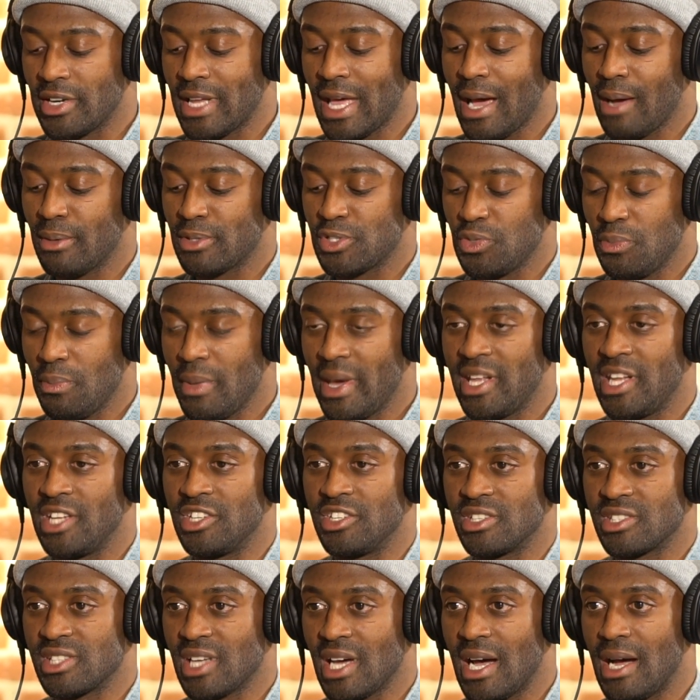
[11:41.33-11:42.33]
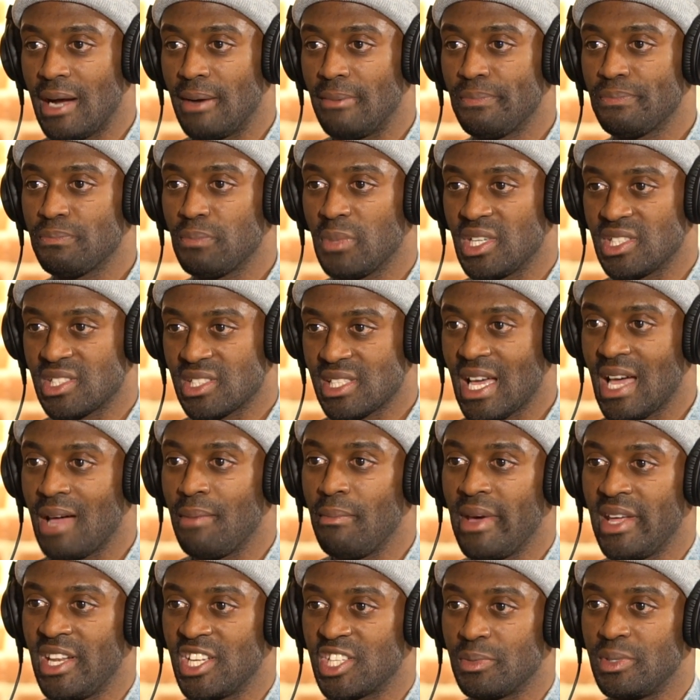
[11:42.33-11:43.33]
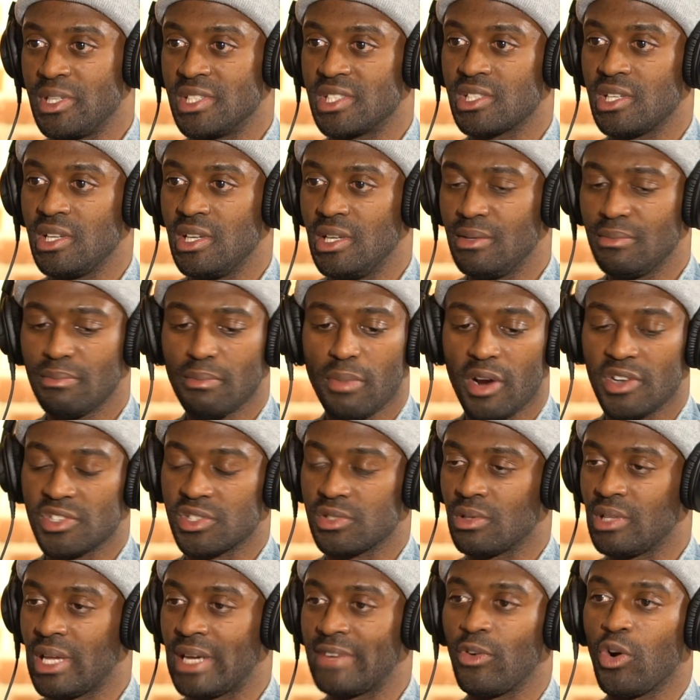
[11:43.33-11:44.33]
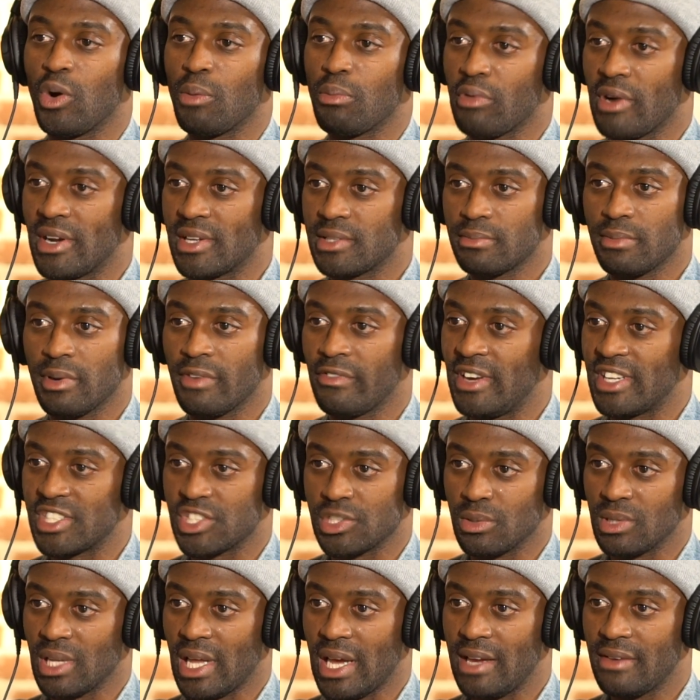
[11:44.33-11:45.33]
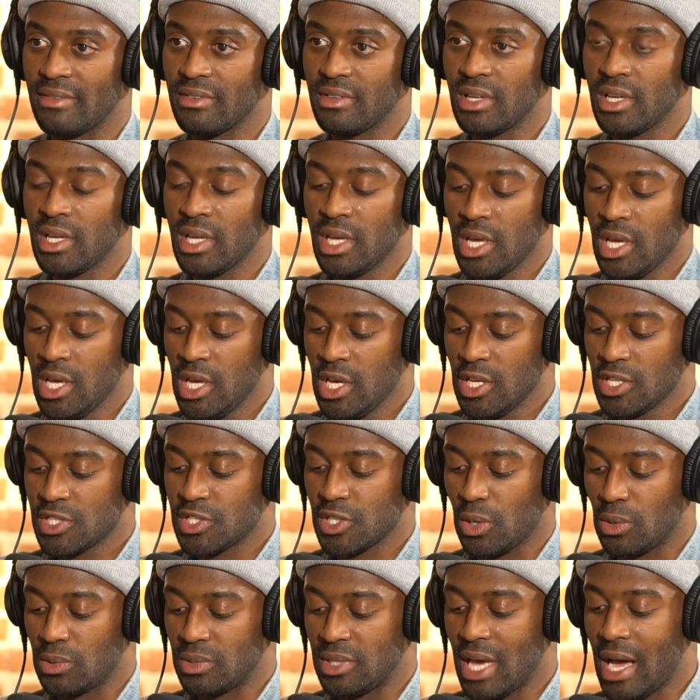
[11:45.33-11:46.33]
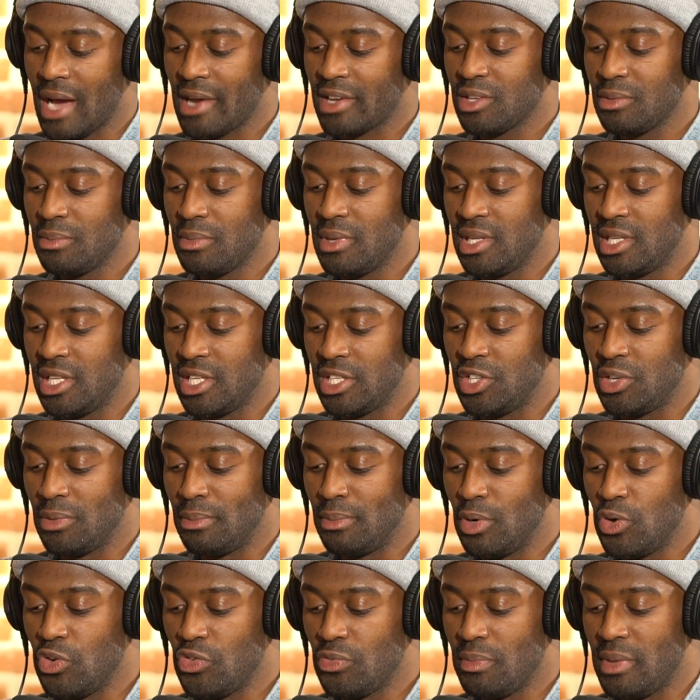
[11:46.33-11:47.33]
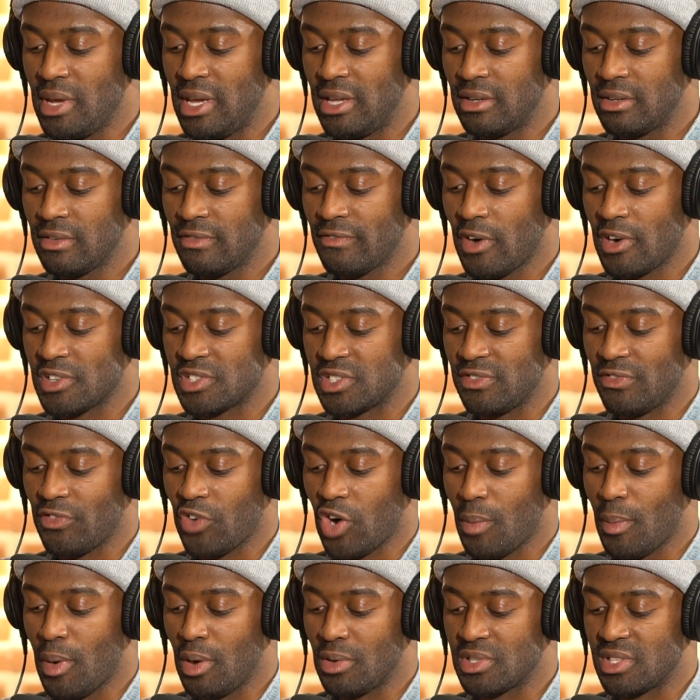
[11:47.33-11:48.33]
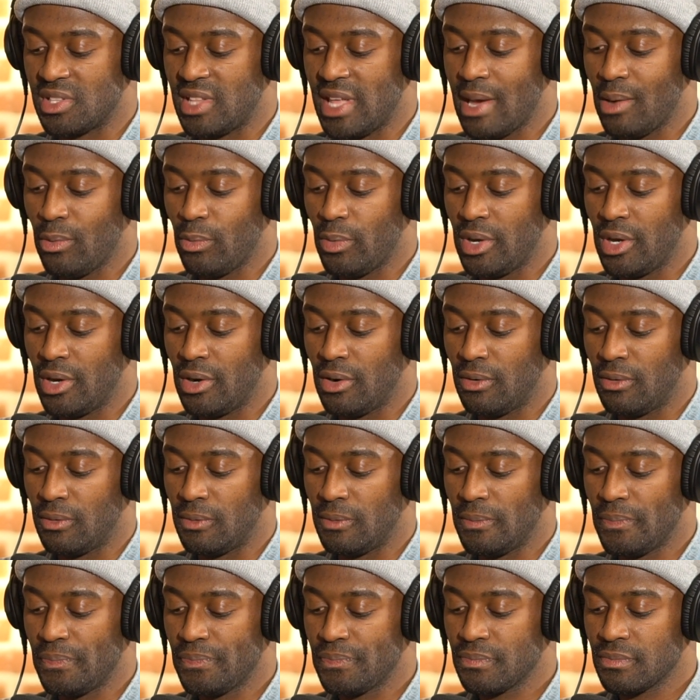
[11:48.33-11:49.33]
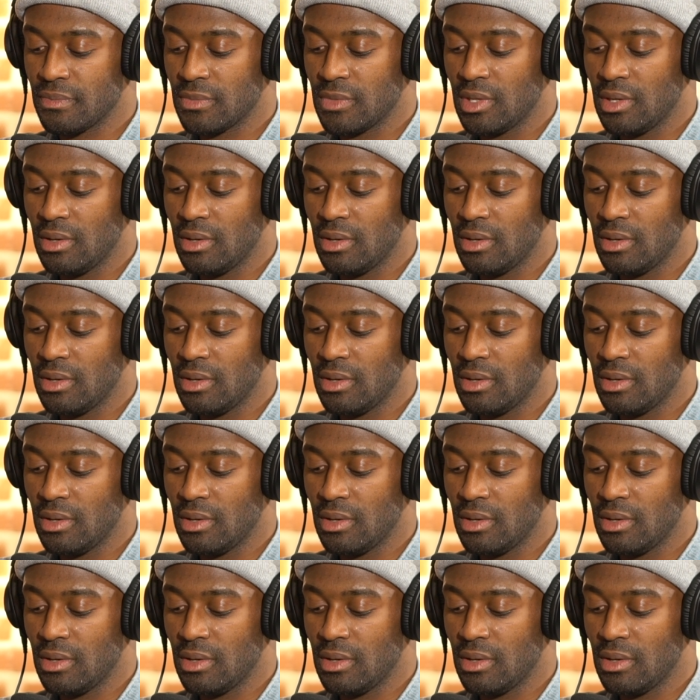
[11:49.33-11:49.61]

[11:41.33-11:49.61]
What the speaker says: learn how to manage your time, because time management is key, personal life or professional life. So documenting your movement, first and foremost, that will